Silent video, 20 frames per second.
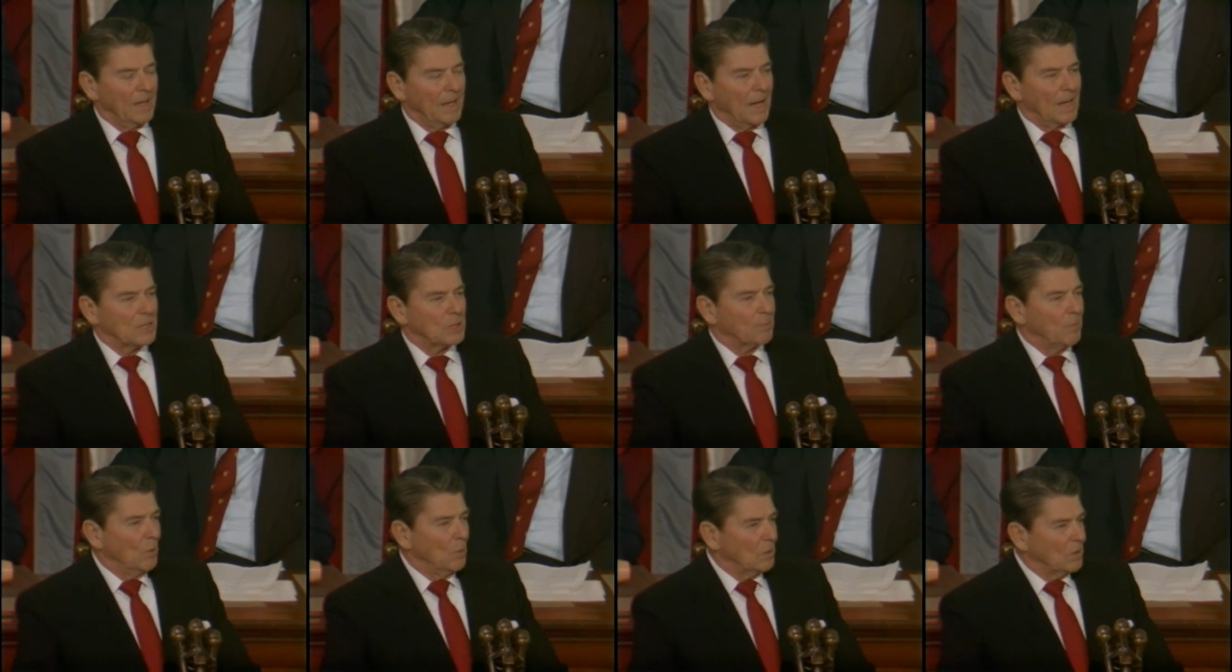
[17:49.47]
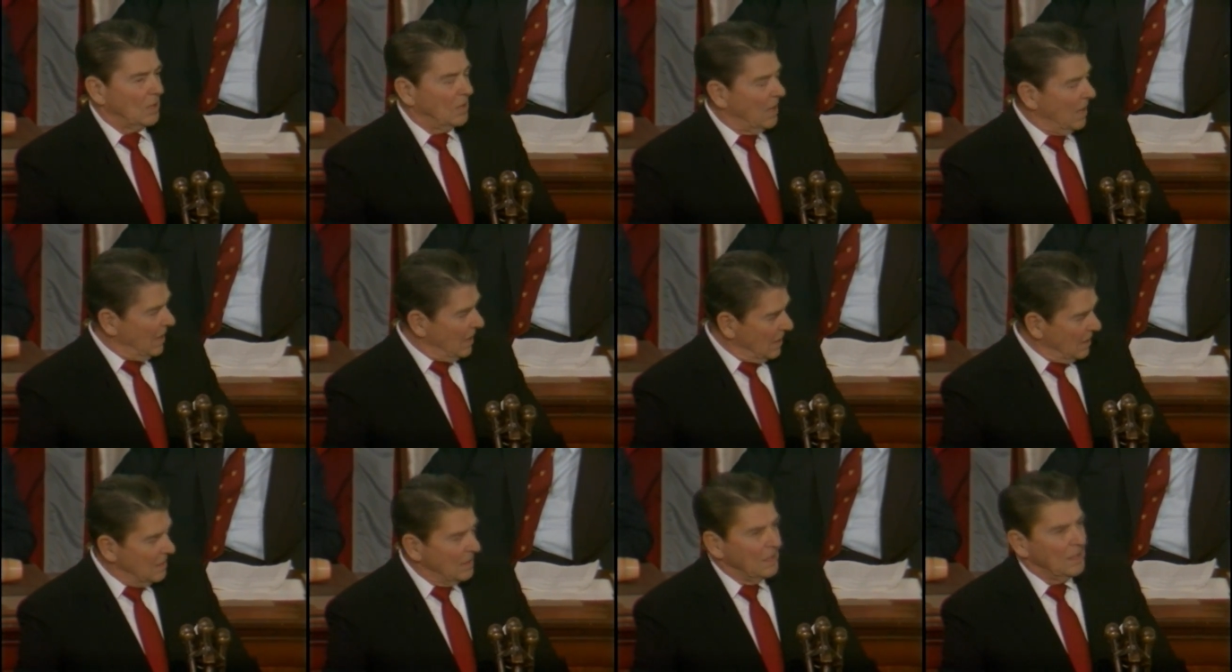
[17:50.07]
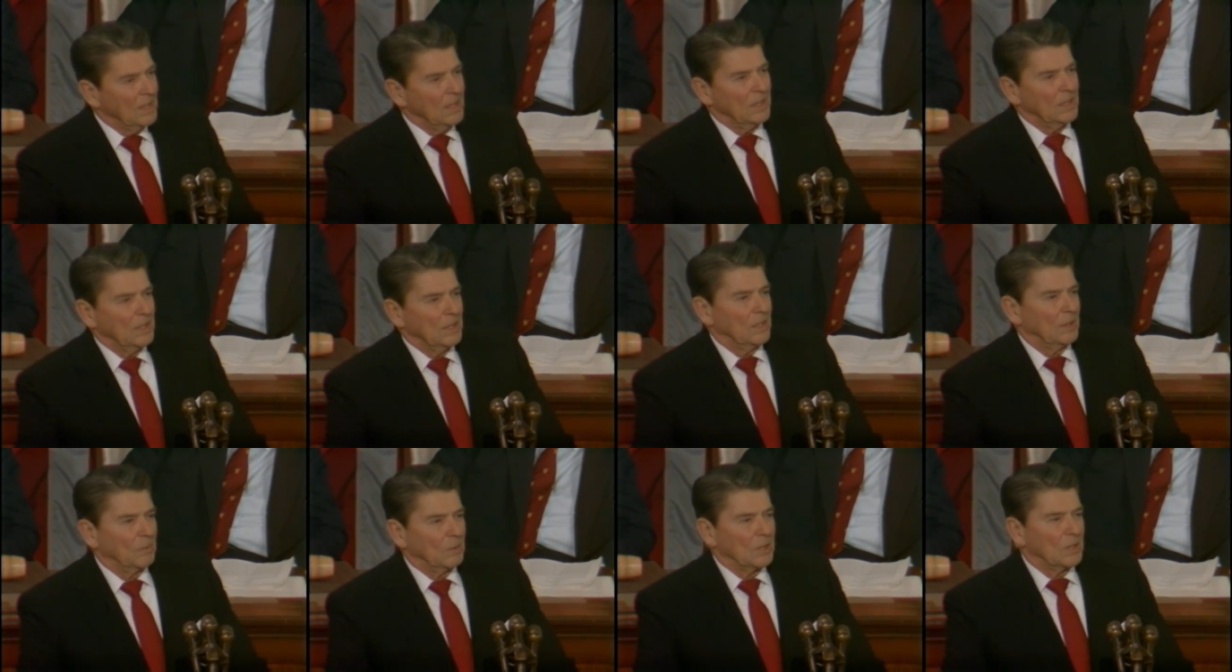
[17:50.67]
I spoke today
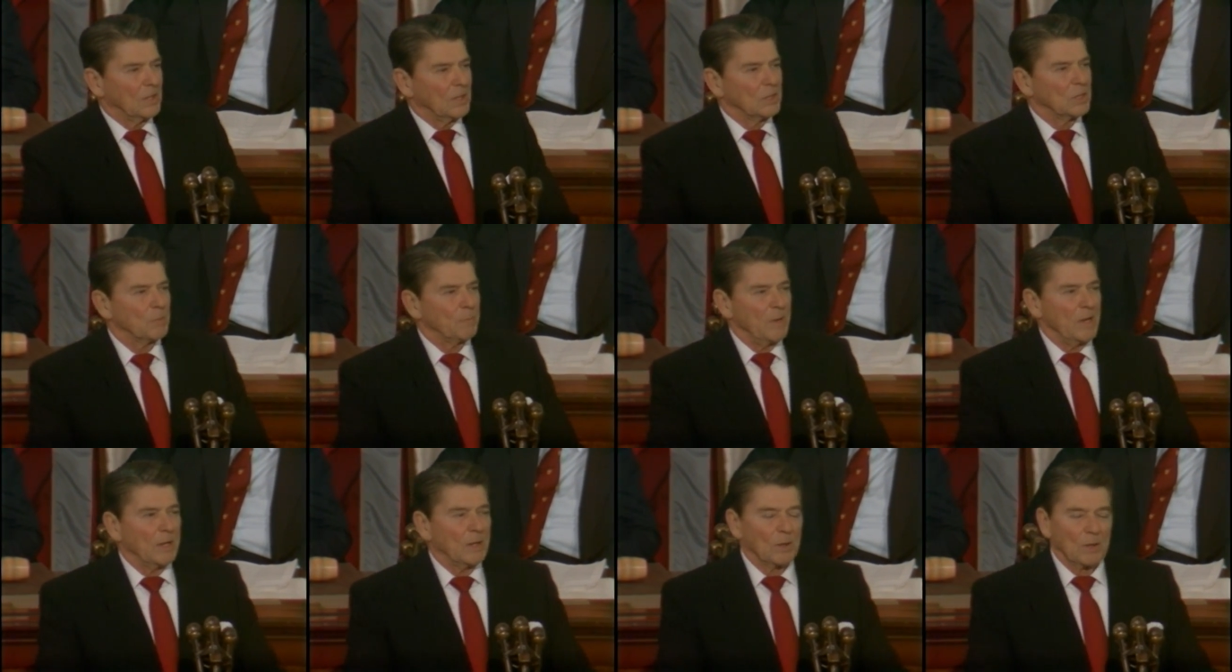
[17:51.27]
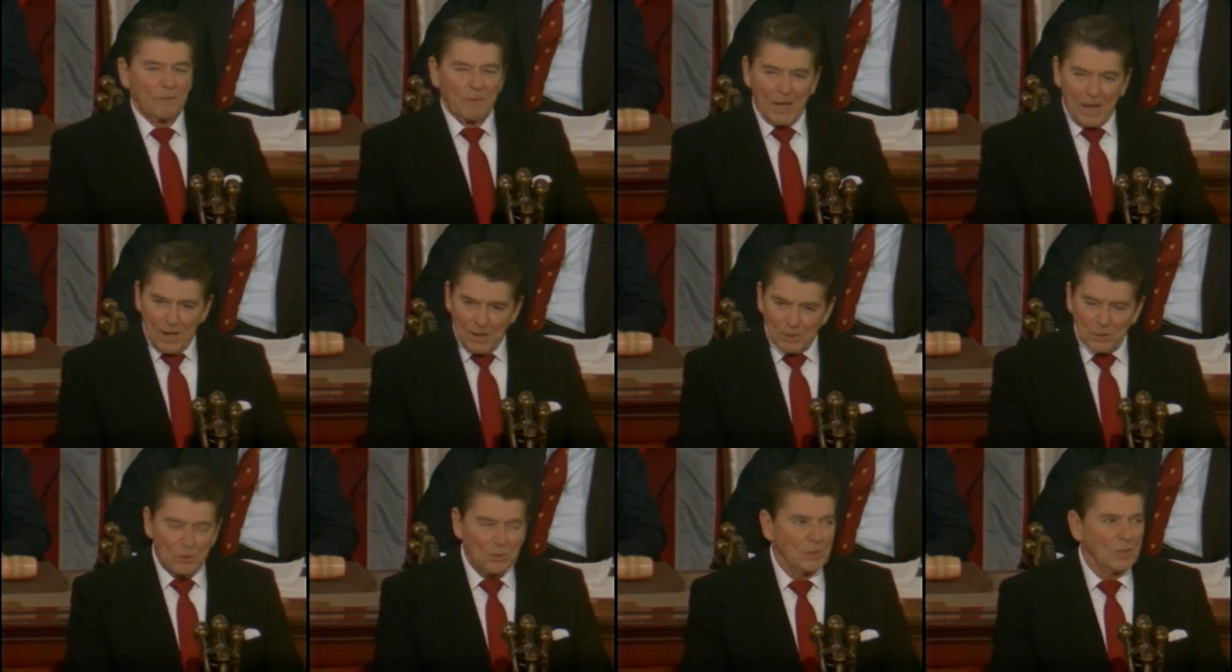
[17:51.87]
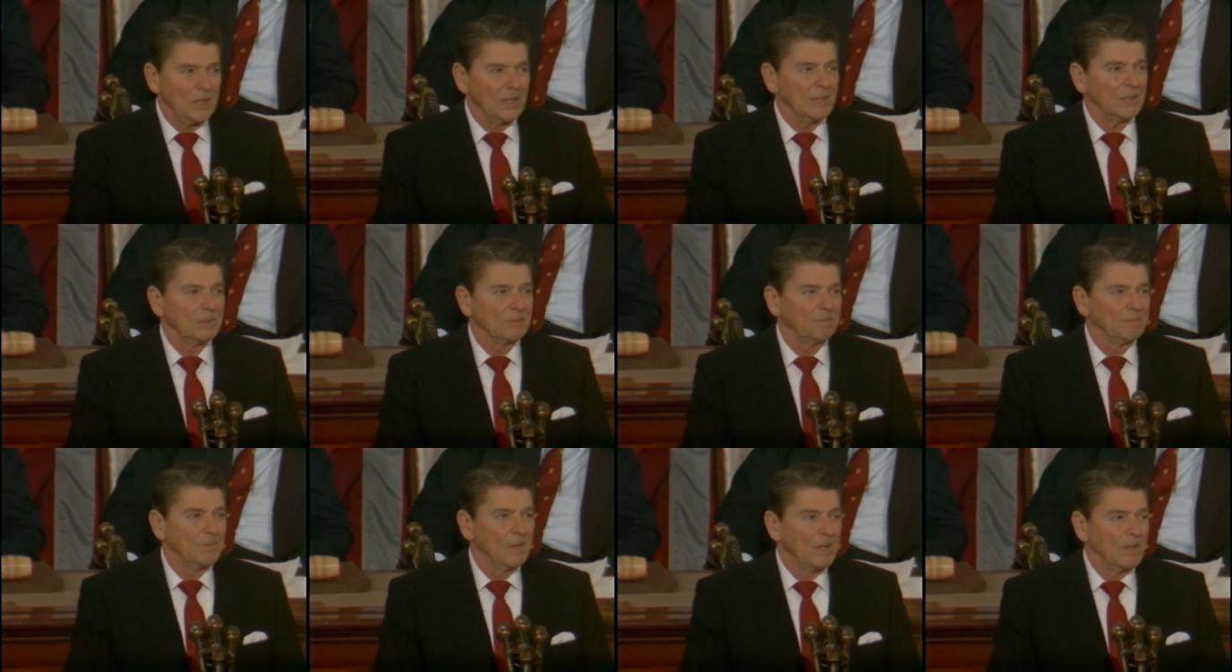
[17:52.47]
with Speaker of the House O'Neill,